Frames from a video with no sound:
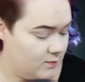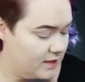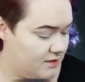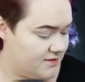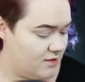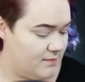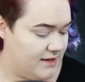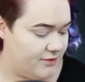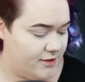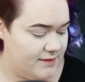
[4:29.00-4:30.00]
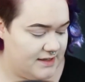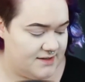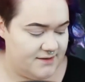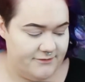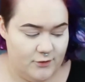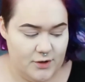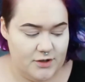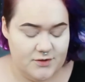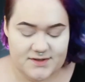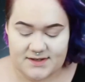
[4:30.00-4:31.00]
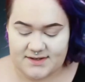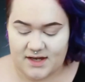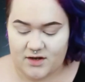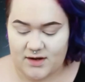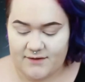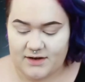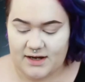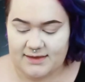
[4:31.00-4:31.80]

we also may throw in some foils. So I've got